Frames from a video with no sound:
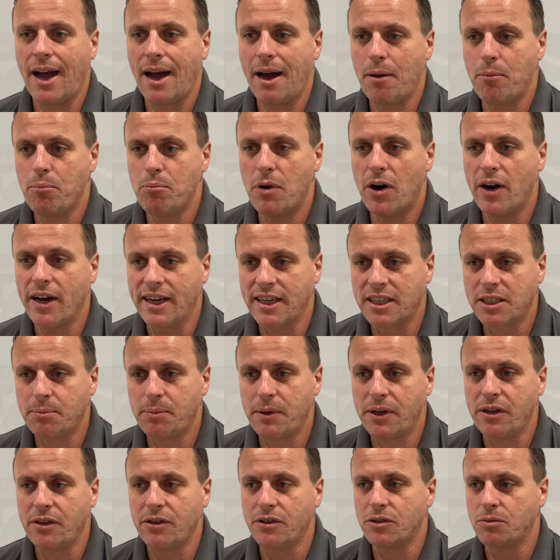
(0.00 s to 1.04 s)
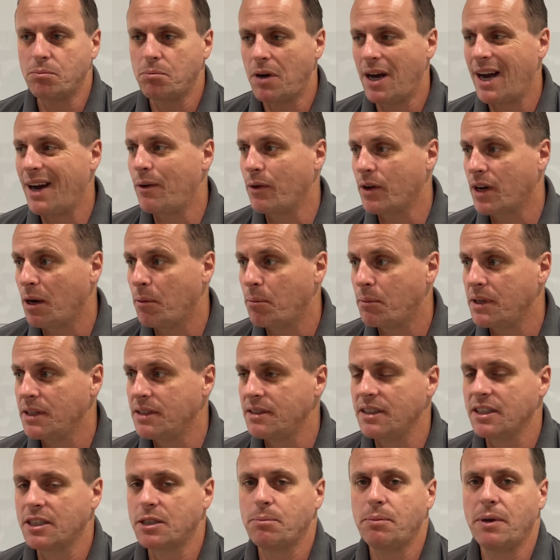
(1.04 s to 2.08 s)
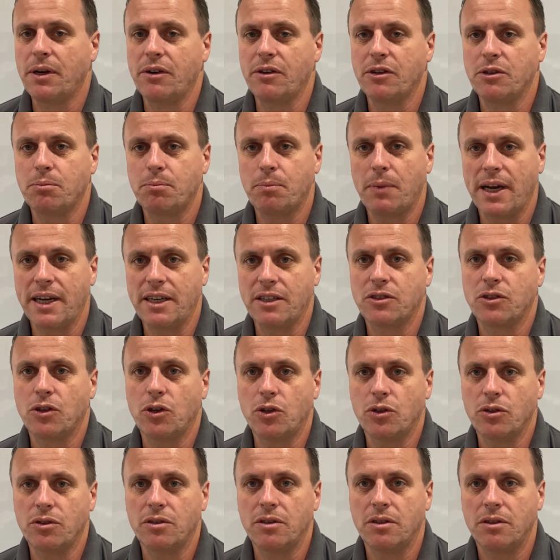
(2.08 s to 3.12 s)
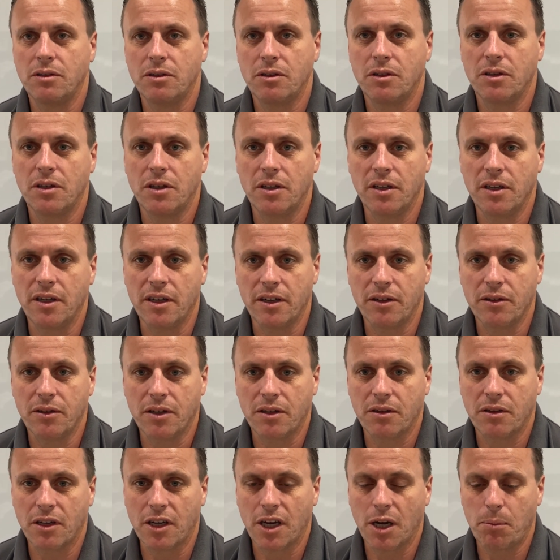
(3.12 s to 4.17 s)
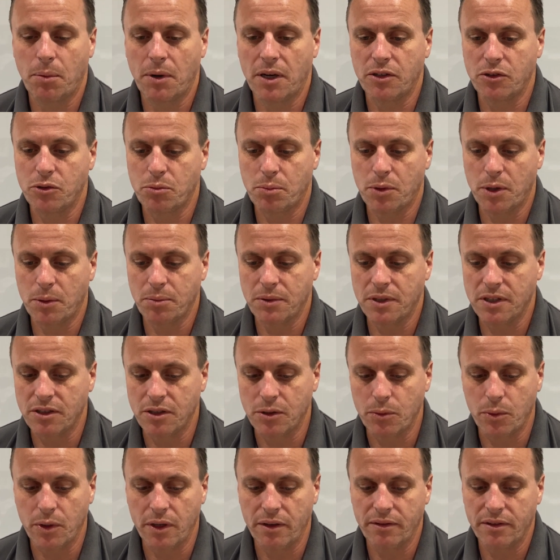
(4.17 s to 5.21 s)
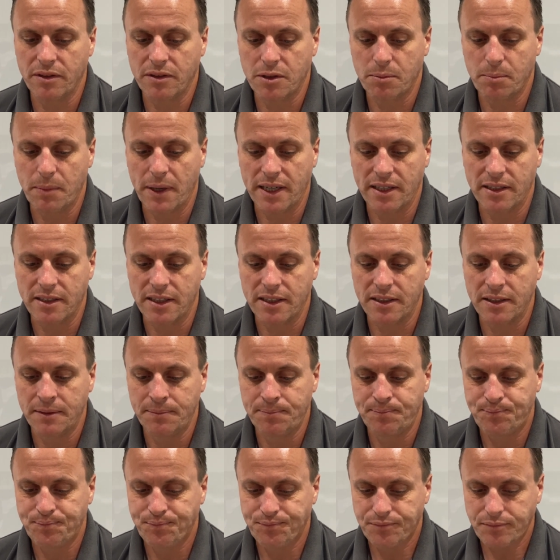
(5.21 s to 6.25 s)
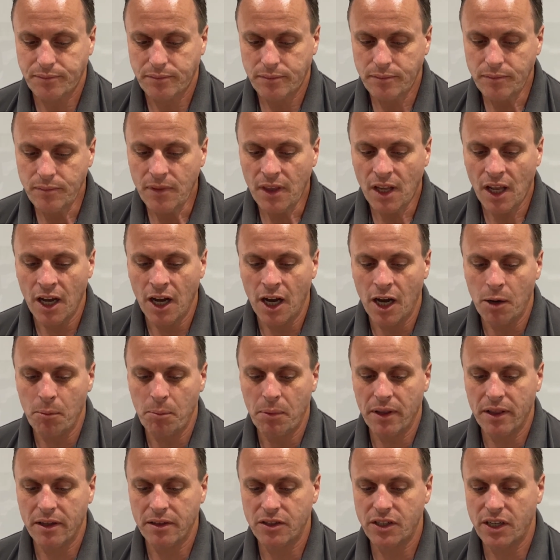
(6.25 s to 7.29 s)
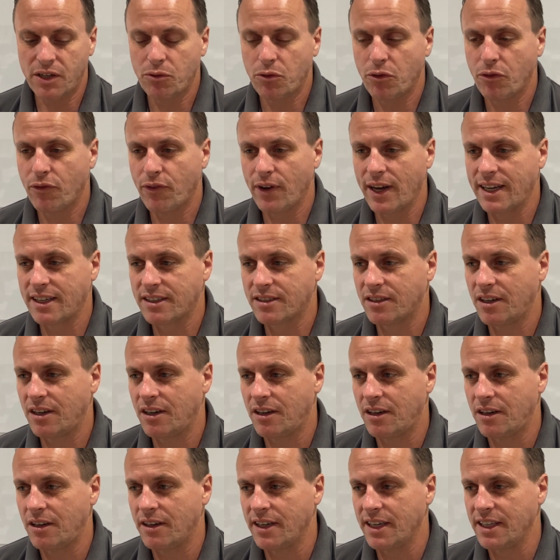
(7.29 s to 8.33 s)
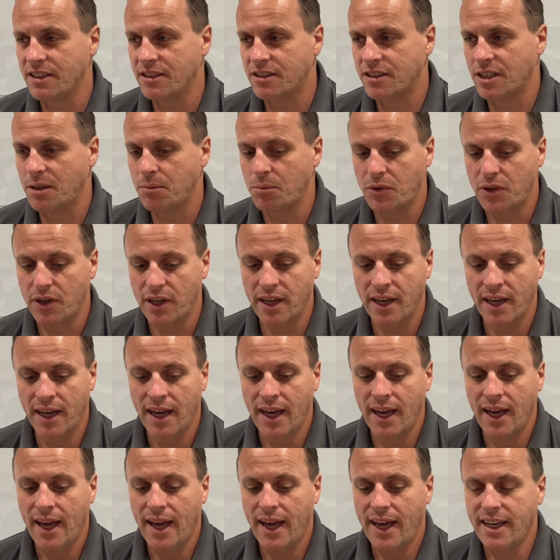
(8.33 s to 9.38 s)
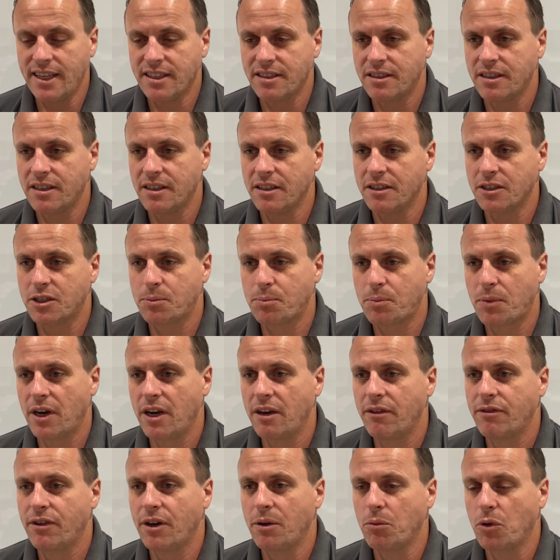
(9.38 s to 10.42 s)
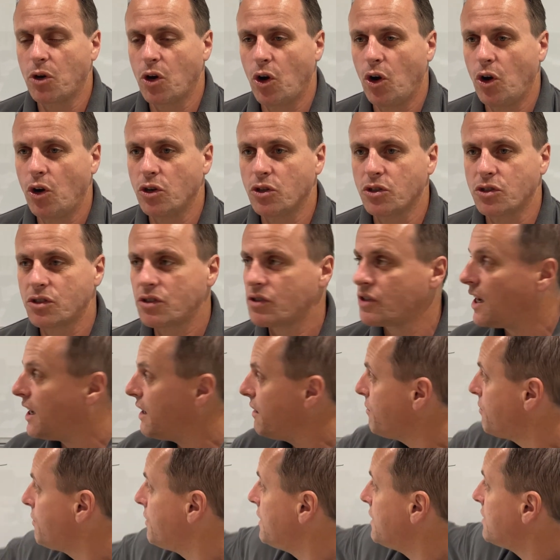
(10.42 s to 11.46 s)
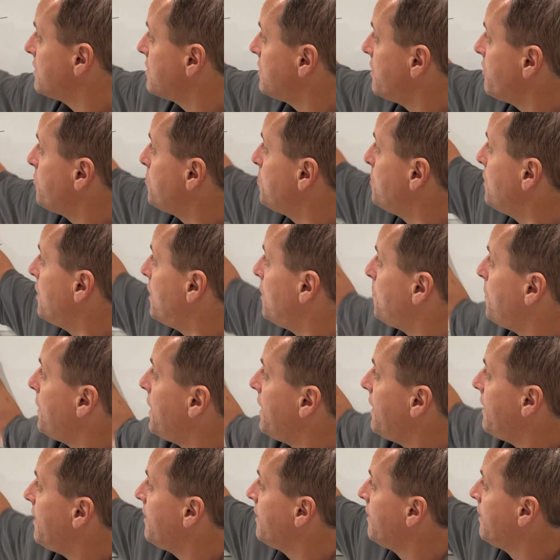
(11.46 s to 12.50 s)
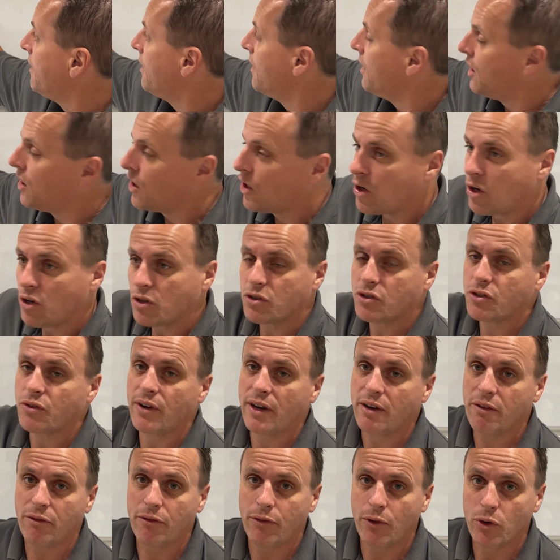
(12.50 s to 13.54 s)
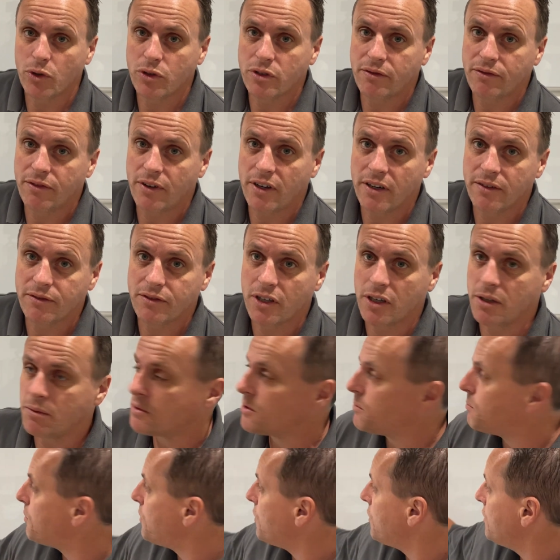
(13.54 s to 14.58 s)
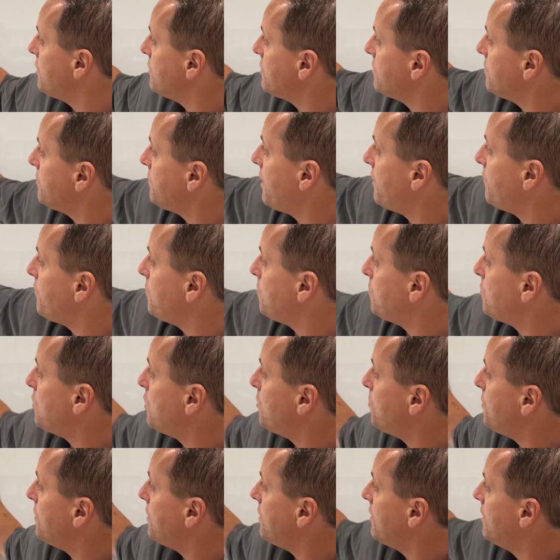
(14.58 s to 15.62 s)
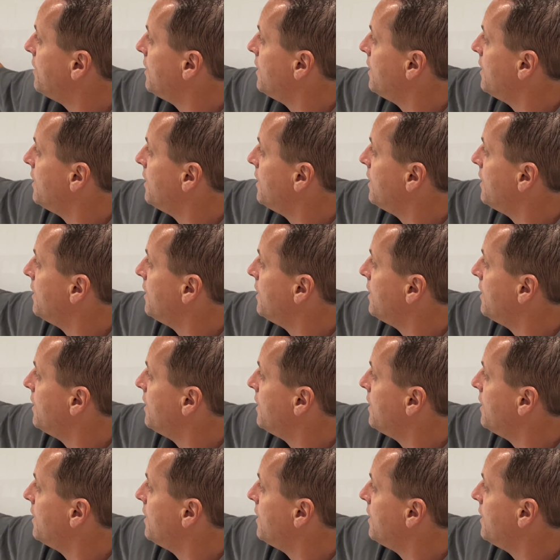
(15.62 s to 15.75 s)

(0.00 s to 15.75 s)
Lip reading: my experience, our company's experience, based on the couple hundred properties that we've inspected. But the general facts are, in summary, is that spray foam costs, to have this stuff put up here, costs around 4 to 5 times the price of having proper,